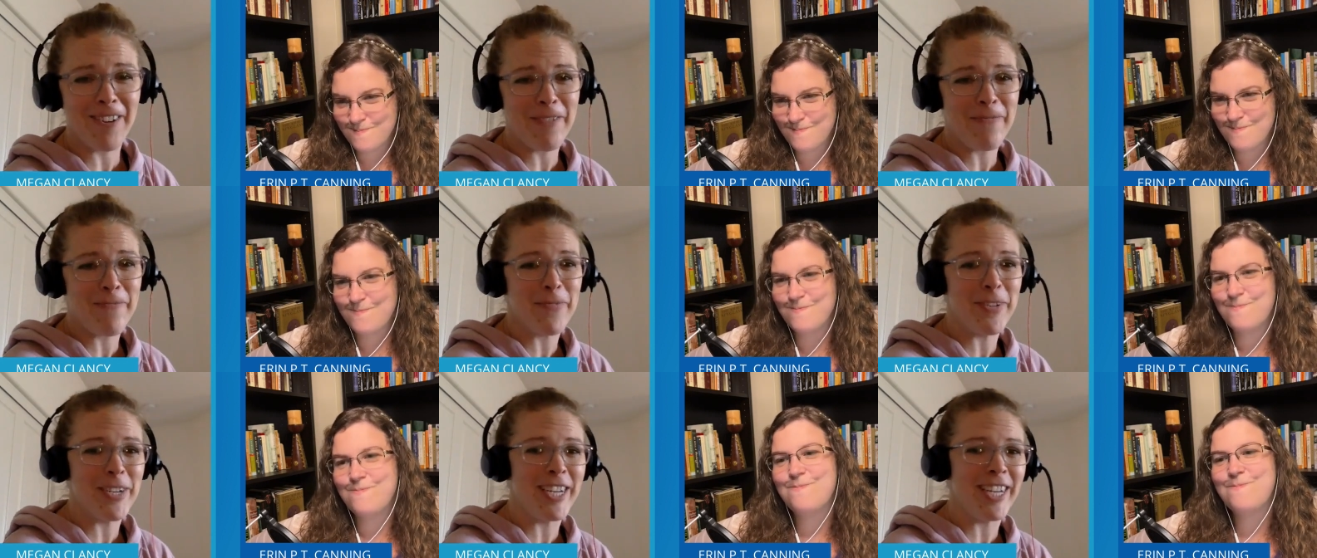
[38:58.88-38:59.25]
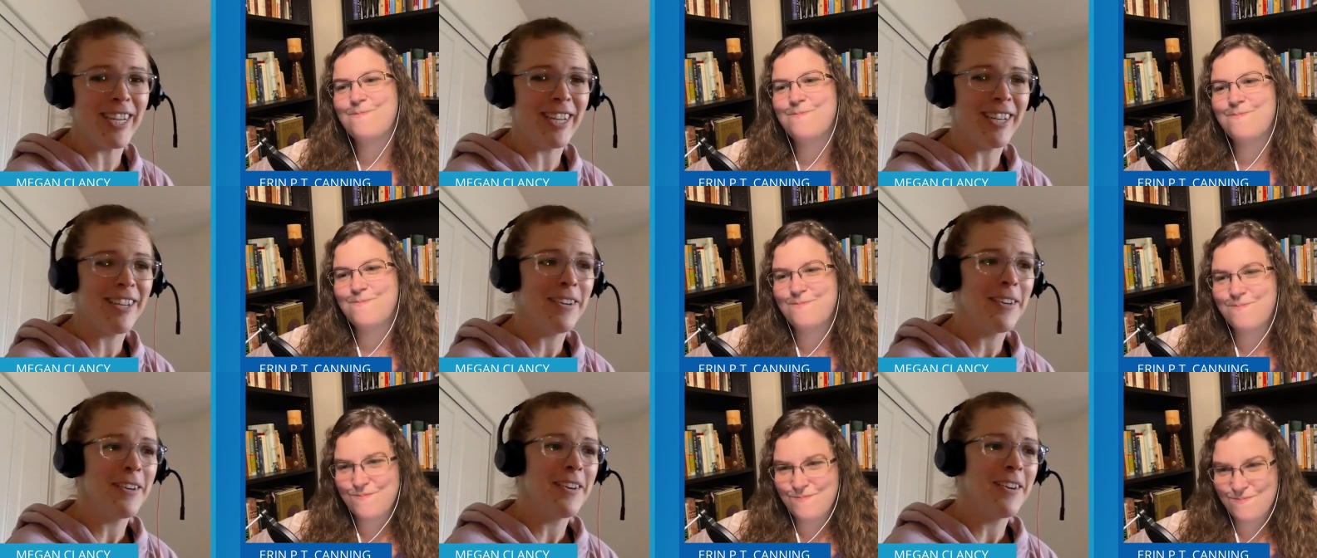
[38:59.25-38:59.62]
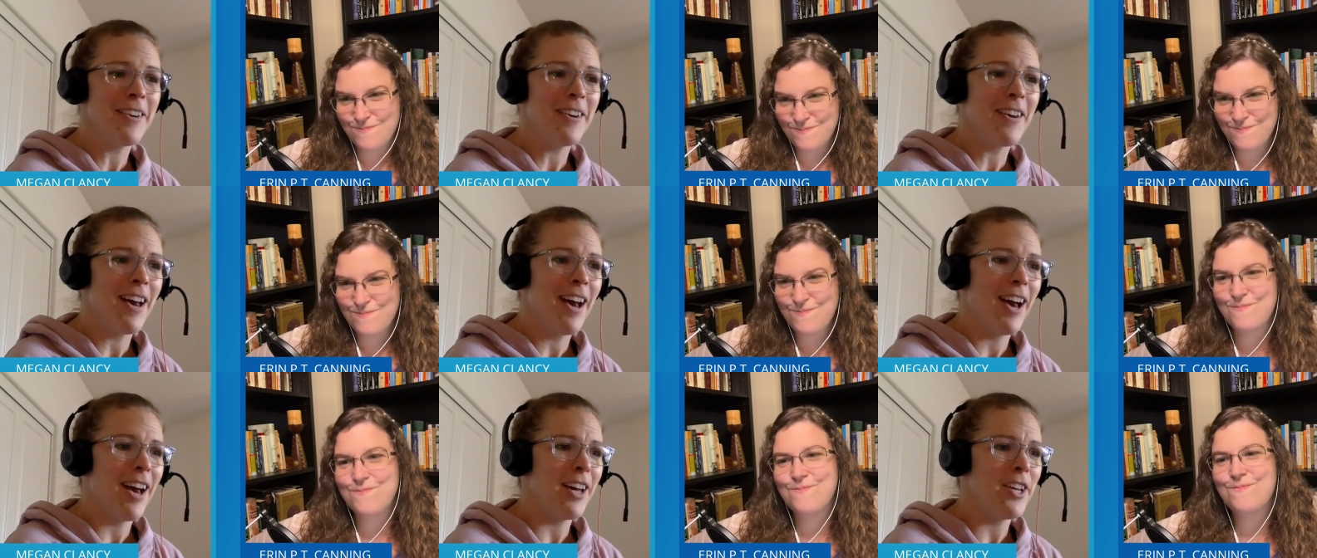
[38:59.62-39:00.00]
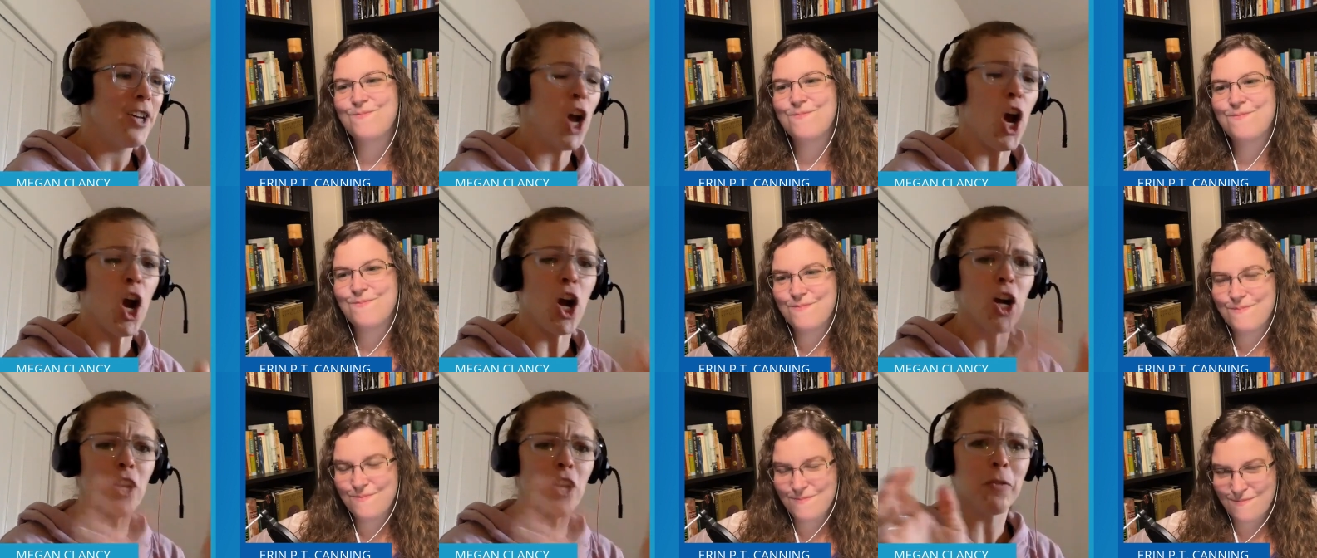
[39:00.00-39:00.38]
Speaker 1: I would put
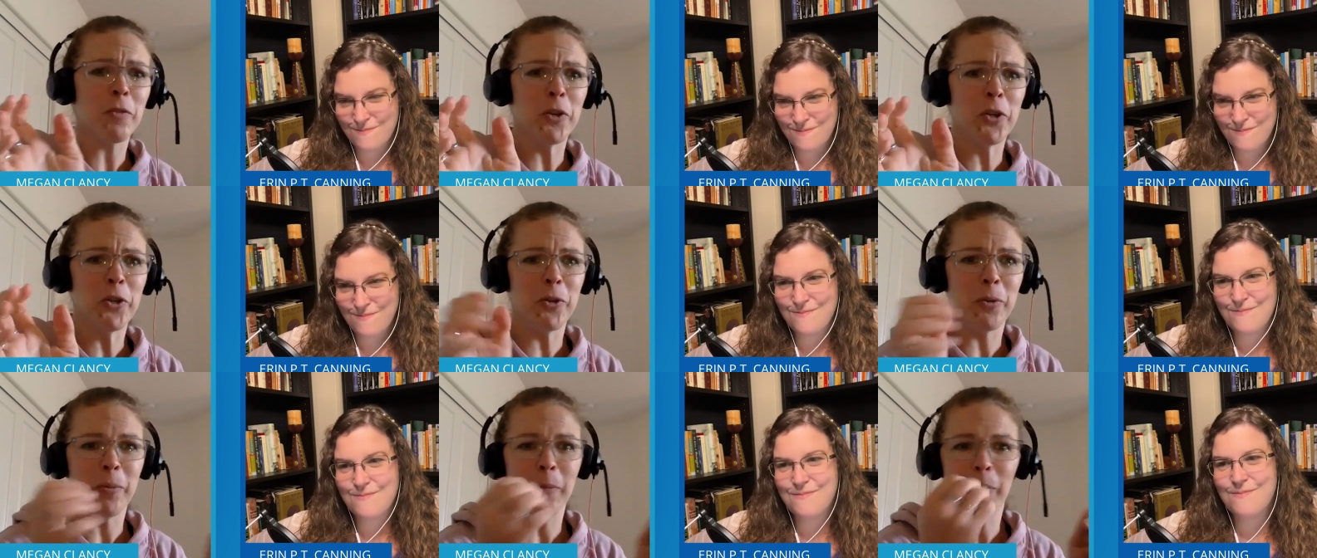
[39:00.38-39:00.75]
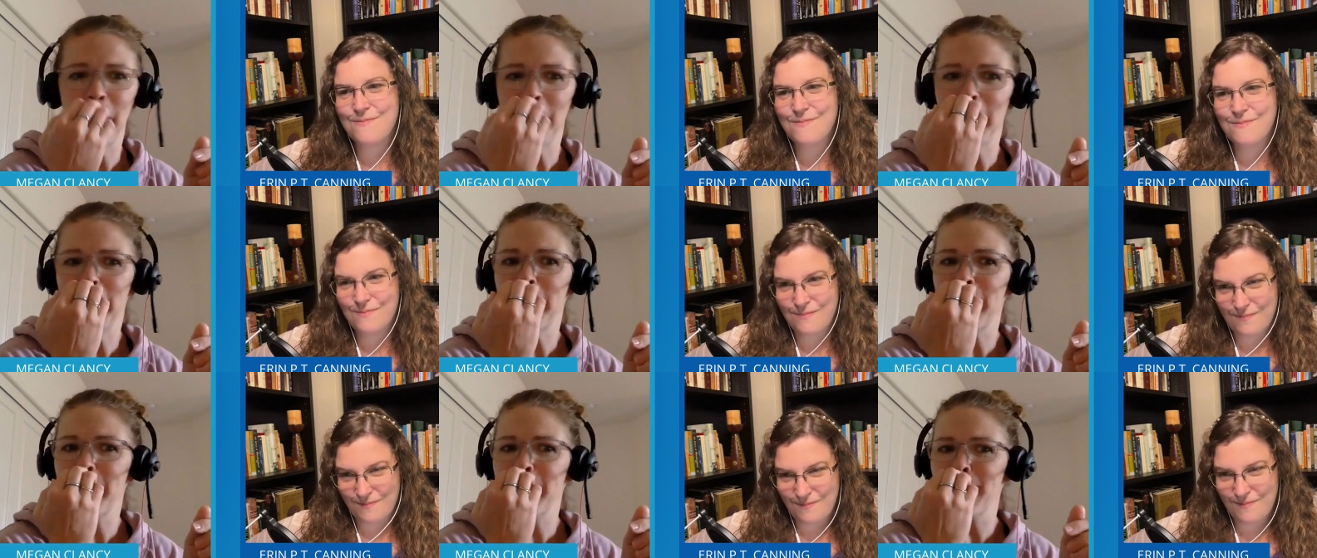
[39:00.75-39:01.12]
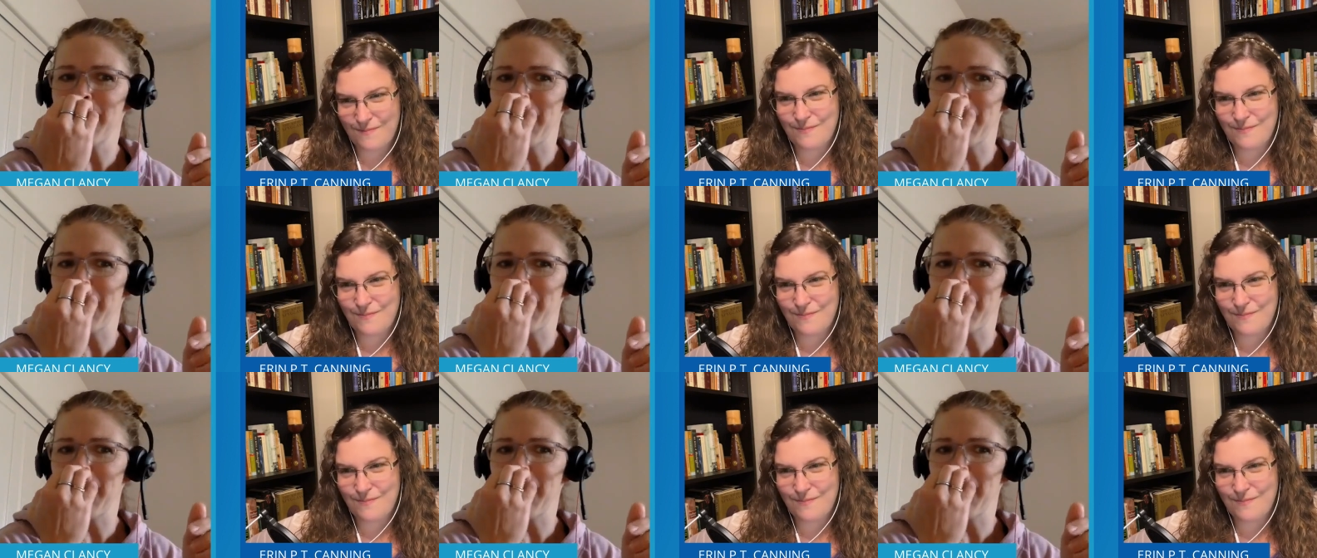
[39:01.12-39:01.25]
an art room where